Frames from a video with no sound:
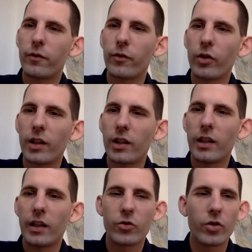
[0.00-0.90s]
for the
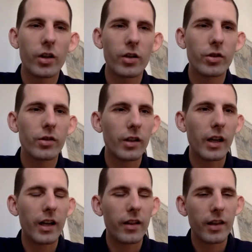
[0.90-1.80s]
introduction
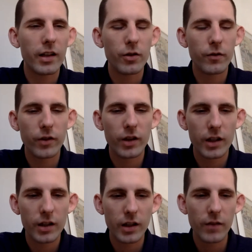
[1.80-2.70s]
and thank you for
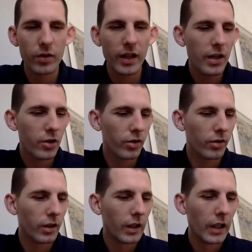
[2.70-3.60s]
the invitation.
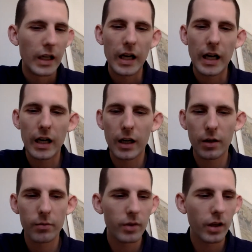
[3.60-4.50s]

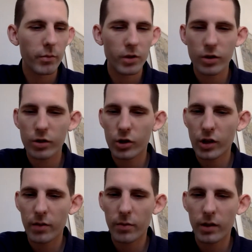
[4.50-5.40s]
I'm going to
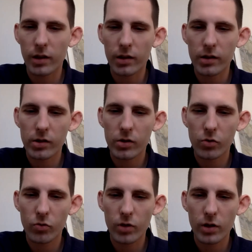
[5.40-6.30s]
share my
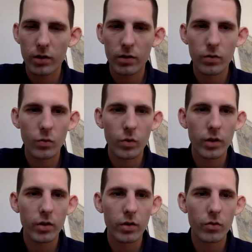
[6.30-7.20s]
screen with
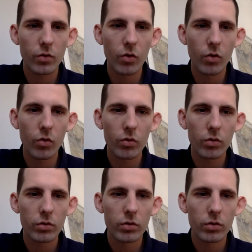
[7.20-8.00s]
you all,